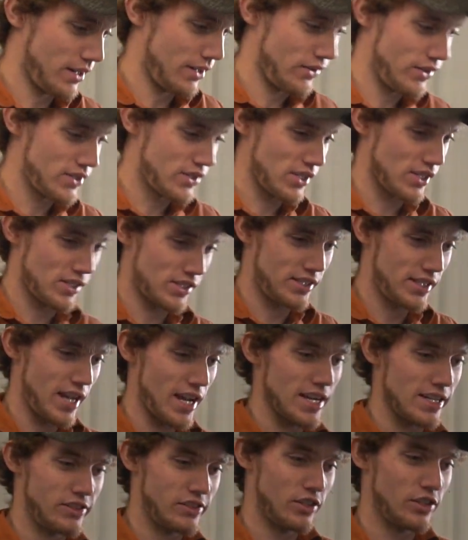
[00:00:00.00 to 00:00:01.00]
This is
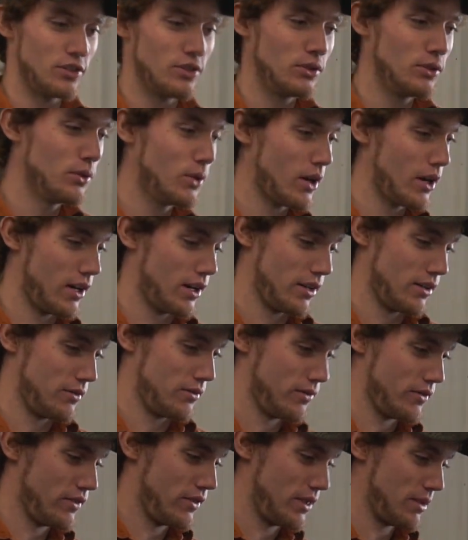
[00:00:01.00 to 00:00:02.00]
day 2 of